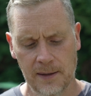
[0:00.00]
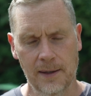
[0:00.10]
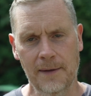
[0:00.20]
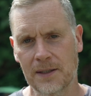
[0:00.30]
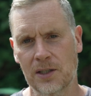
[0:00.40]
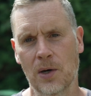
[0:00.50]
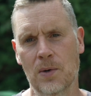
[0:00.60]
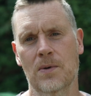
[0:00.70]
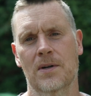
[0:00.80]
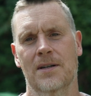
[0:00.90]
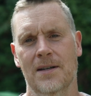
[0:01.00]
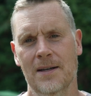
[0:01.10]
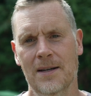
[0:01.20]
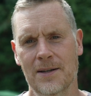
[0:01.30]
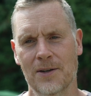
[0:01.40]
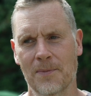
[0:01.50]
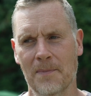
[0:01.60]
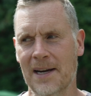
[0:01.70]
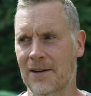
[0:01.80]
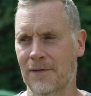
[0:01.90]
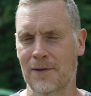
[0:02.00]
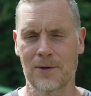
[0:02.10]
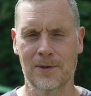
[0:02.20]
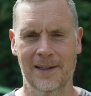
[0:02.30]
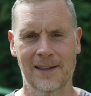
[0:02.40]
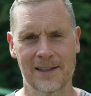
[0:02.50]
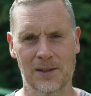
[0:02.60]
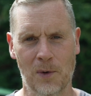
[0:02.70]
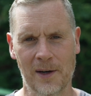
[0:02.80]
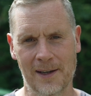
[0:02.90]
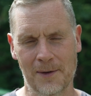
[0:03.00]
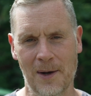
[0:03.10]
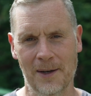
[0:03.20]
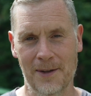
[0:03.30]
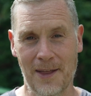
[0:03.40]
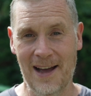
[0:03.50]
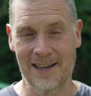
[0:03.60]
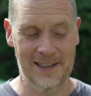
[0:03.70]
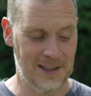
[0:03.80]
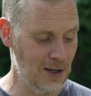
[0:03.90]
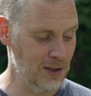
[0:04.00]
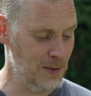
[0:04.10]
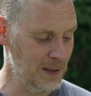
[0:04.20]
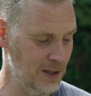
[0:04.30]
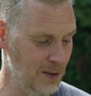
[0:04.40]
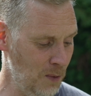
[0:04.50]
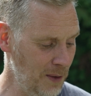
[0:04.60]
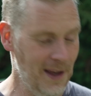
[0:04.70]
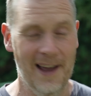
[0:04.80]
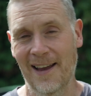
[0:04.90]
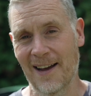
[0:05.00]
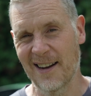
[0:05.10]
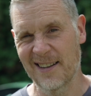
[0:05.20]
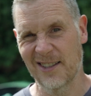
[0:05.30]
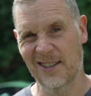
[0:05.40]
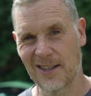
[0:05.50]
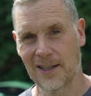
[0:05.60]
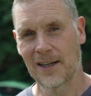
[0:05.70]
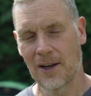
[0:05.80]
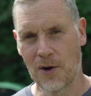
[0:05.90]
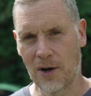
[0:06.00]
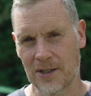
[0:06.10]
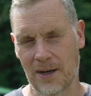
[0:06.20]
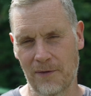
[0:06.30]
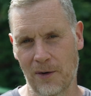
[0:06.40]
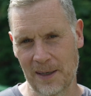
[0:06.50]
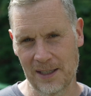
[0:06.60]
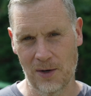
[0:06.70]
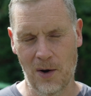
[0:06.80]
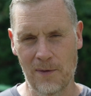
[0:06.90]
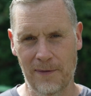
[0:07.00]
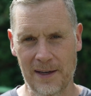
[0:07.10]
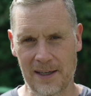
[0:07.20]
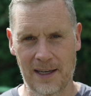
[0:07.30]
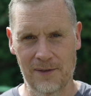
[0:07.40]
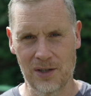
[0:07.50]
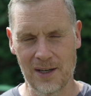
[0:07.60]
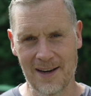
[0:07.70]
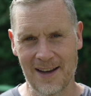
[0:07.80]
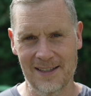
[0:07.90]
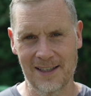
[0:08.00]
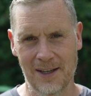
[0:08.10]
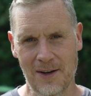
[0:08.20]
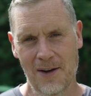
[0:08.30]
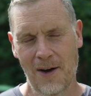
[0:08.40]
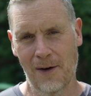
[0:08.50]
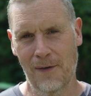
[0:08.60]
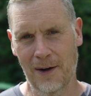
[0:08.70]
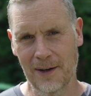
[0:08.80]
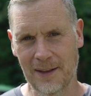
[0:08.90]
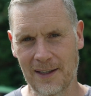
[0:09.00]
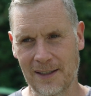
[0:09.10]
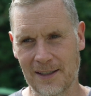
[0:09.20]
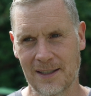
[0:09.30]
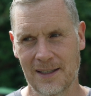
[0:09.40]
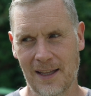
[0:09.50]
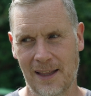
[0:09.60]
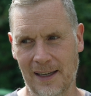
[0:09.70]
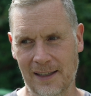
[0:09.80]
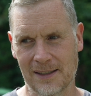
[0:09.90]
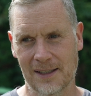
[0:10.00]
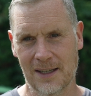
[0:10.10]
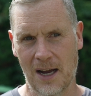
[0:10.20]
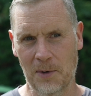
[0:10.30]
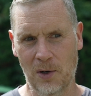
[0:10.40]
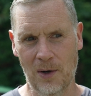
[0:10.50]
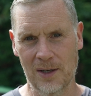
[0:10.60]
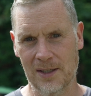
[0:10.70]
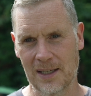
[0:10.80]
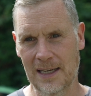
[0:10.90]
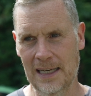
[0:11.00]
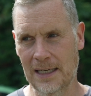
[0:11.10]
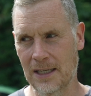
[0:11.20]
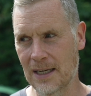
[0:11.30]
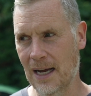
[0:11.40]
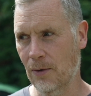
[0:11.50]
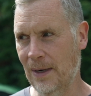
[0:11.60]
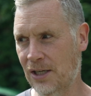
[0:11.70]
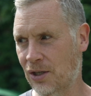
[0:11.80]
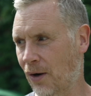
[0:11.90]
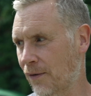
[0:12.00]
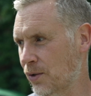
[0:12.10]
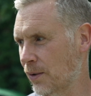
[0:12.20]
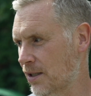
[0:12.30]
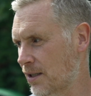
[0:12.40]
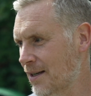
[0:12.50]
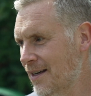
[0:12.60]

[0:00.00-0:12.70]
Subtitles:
If so, your microphone is working well. Now that is a tongue twister and one that AI just knocked up for me, so hopefully it gives you an idea of how these things come across in narration of sorts,